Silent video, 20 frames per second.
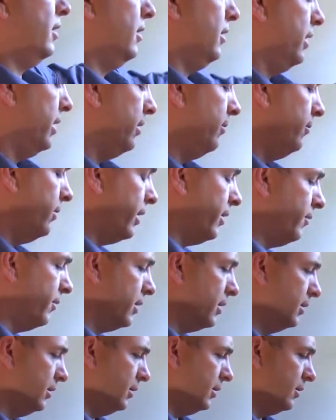Then what I
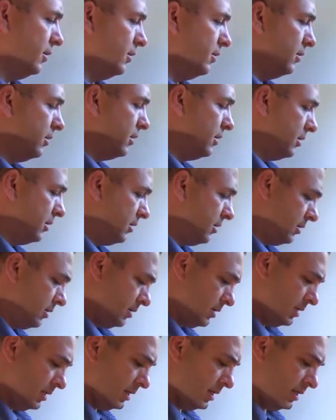want to do
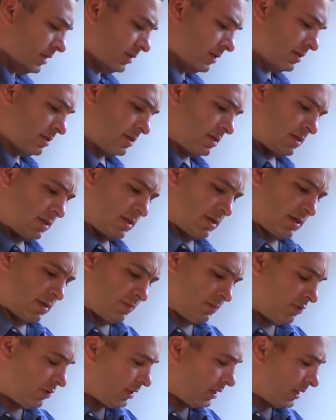is
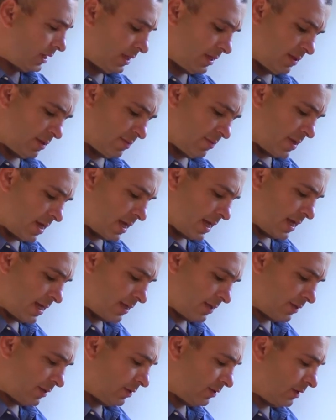put it in the
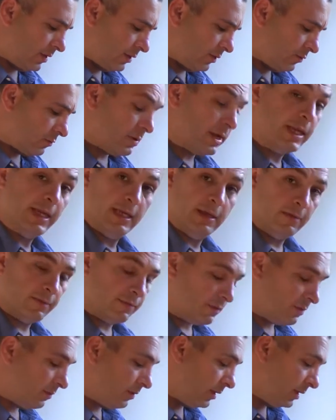bag so that it's ready
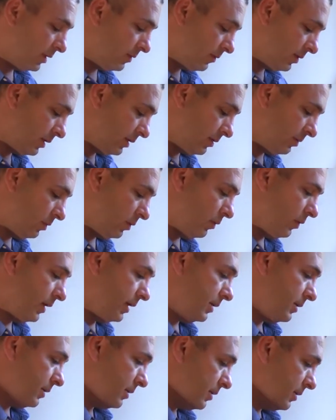for when you want to deploy
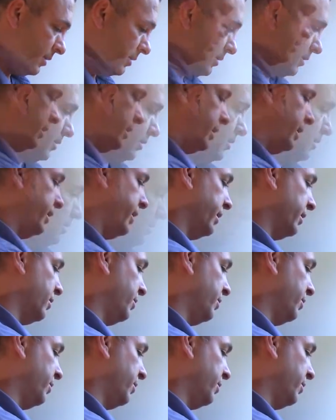it. I like